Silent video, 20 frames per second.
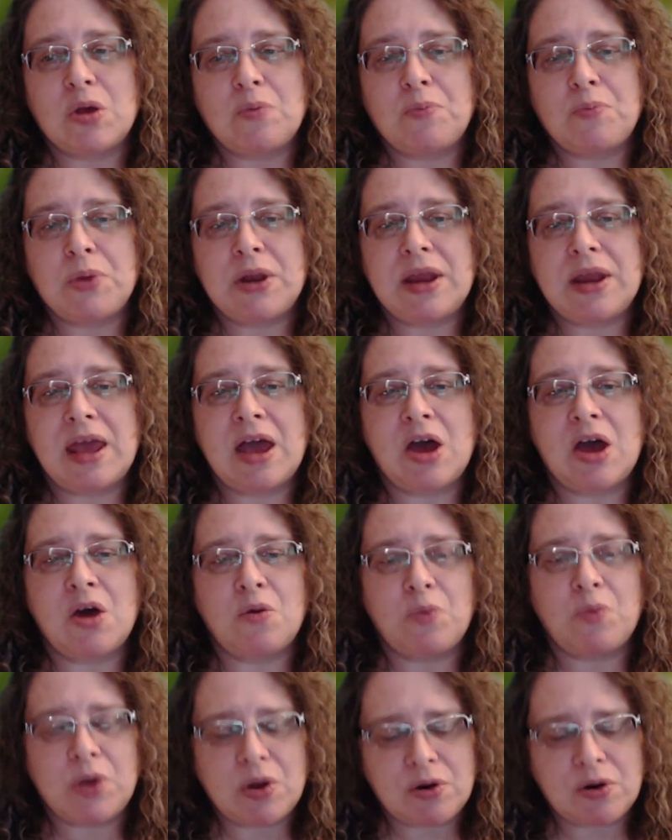But now
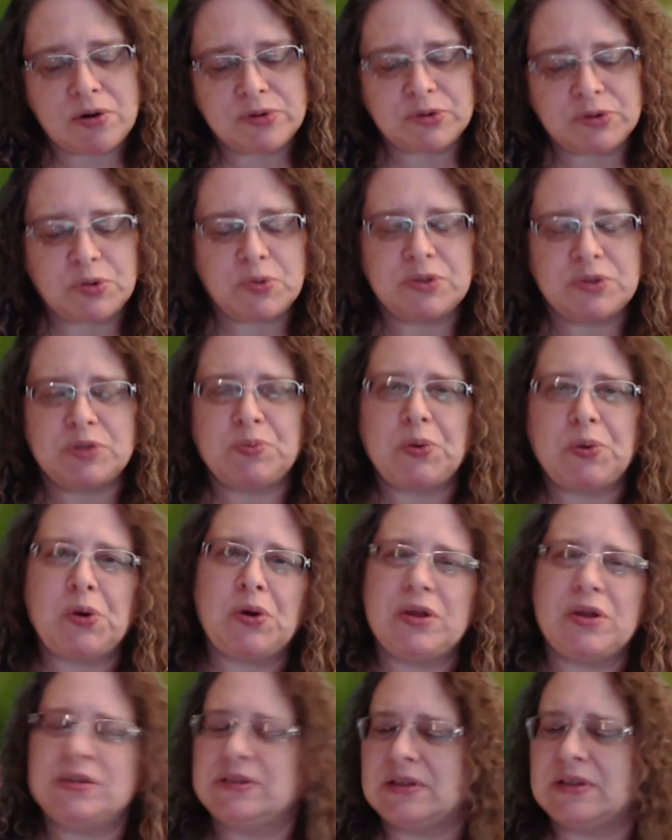we also
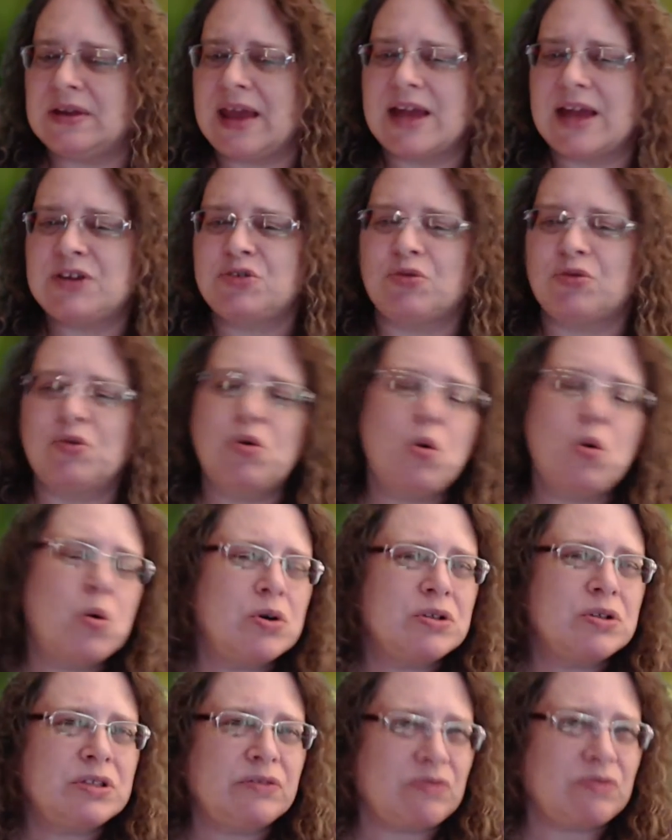experience the natural
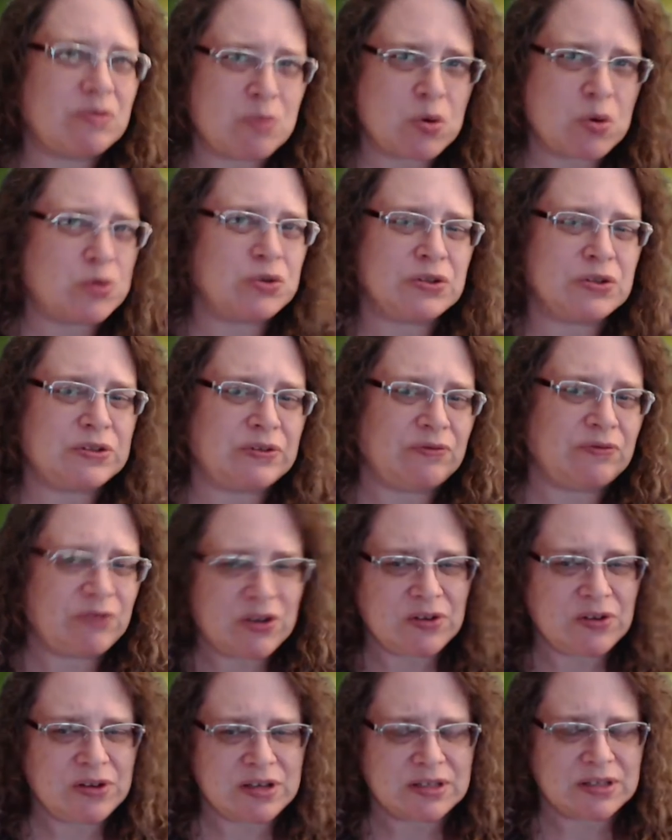course of emotions and
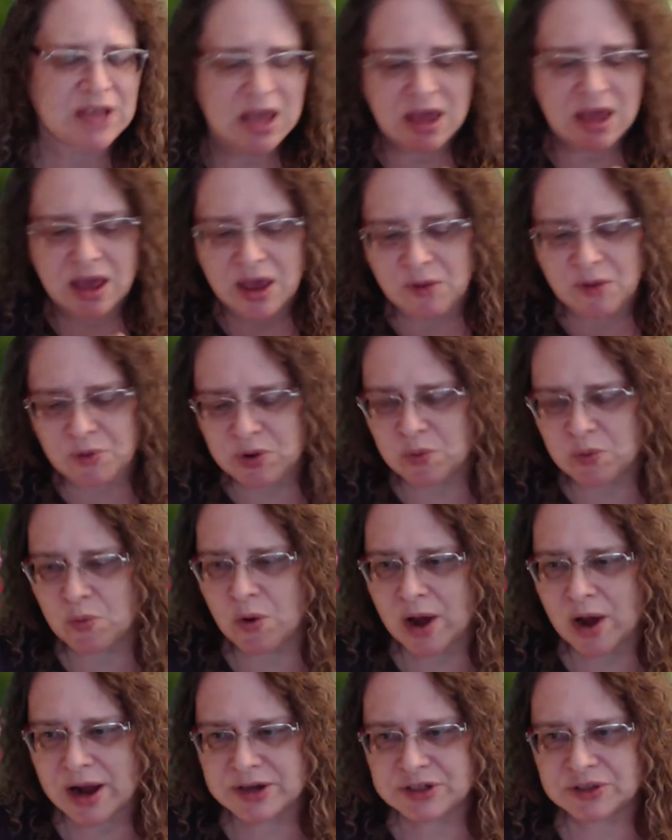feelings, and we
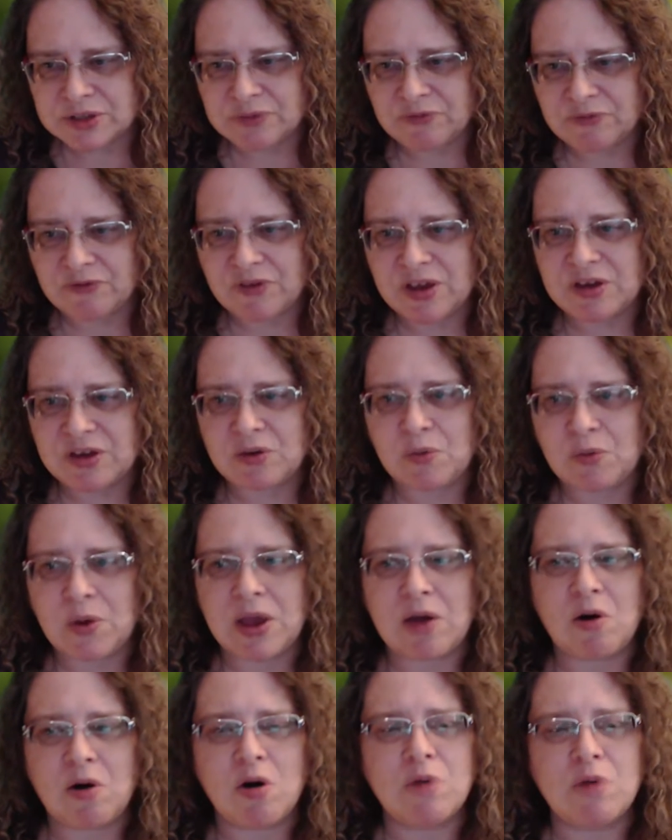watch them fade
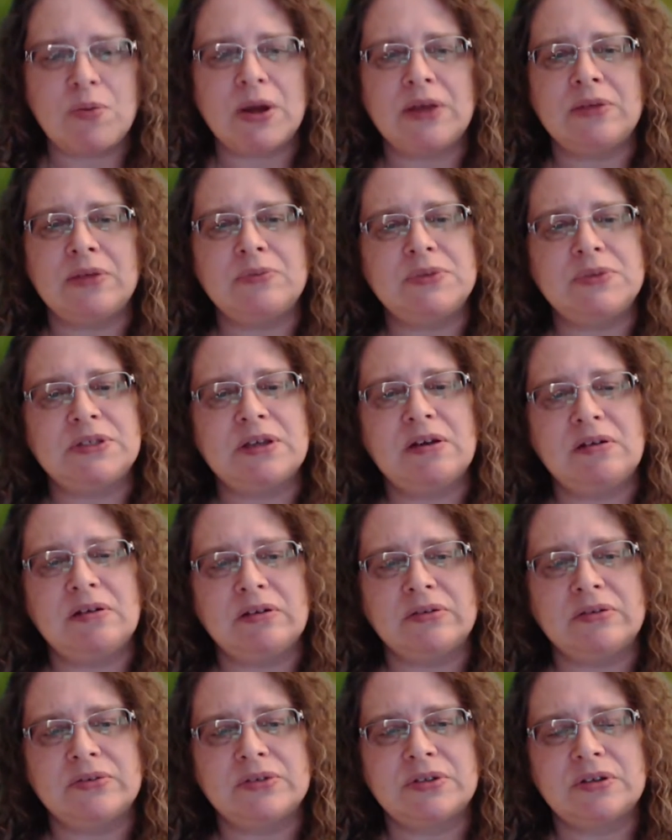away all by
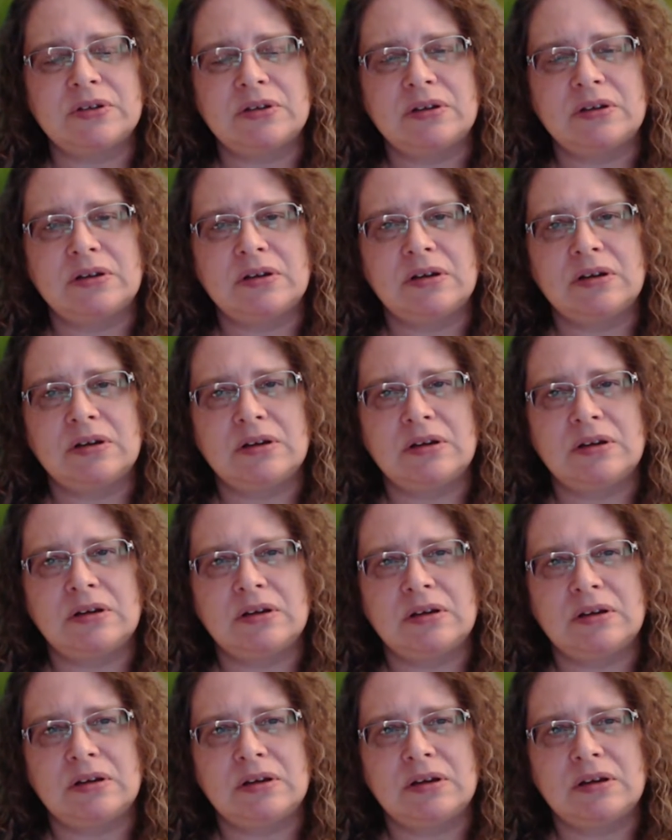themselves.
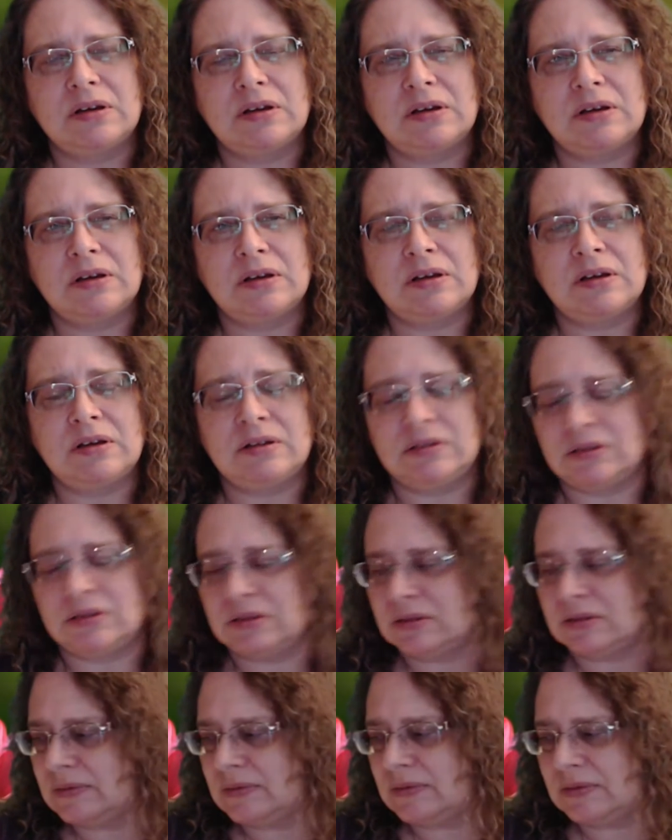And
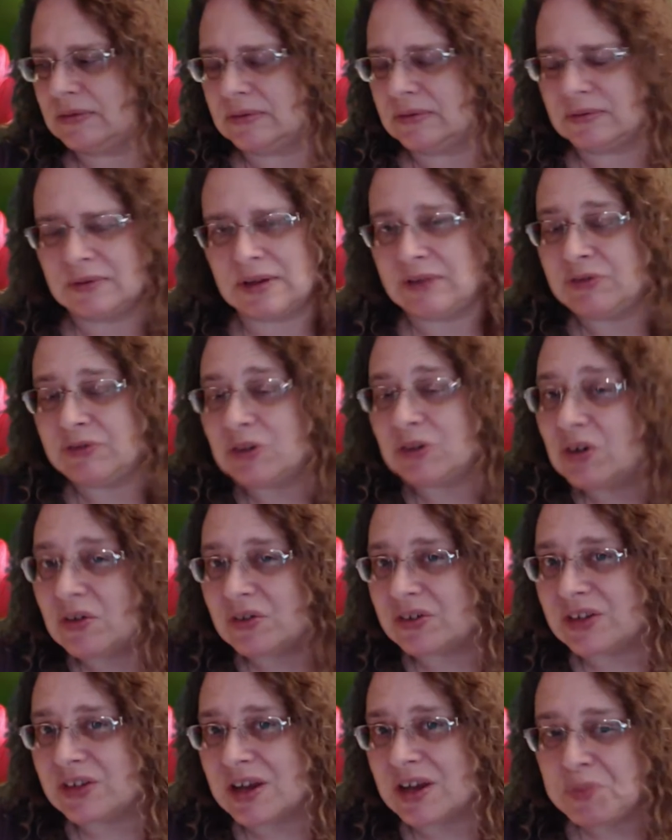after all,
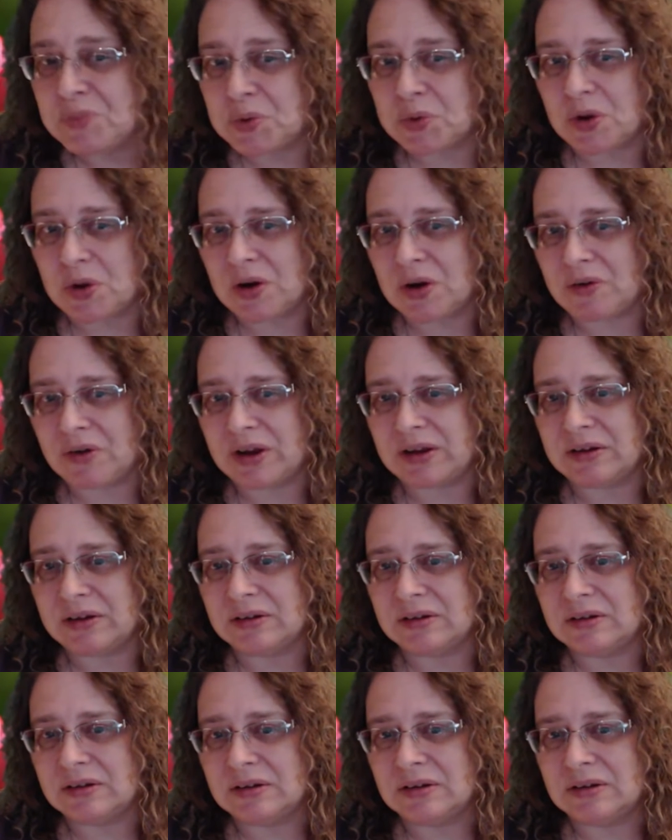they're temporary,
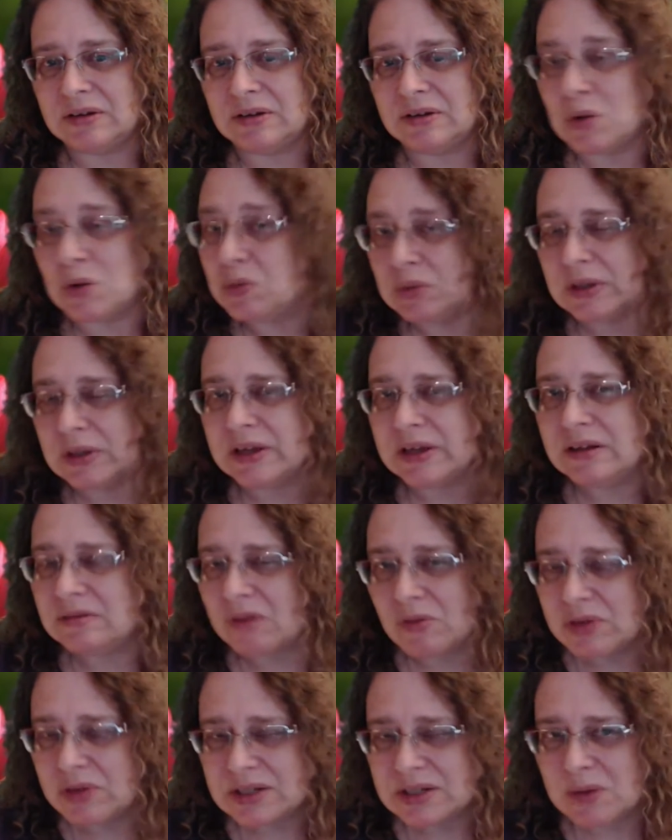only
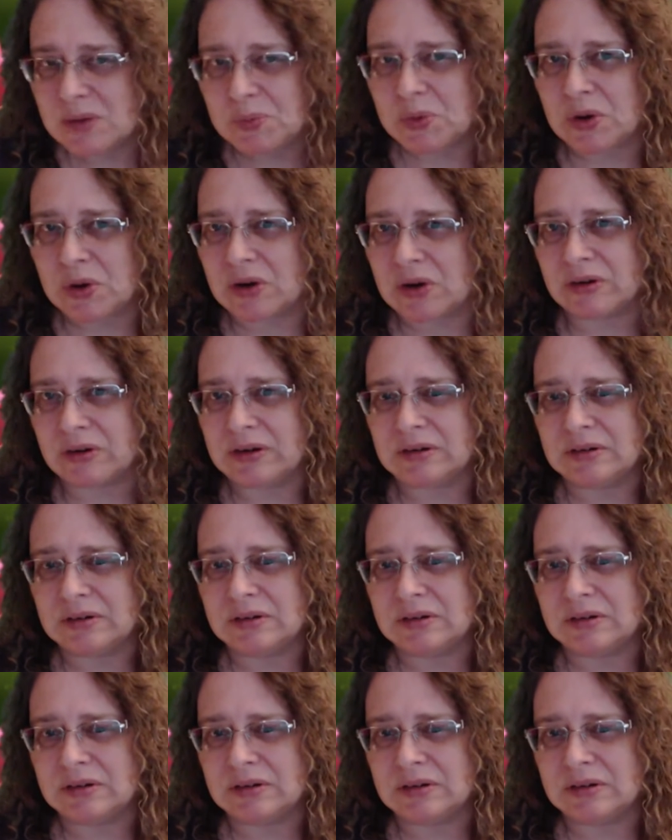temporary.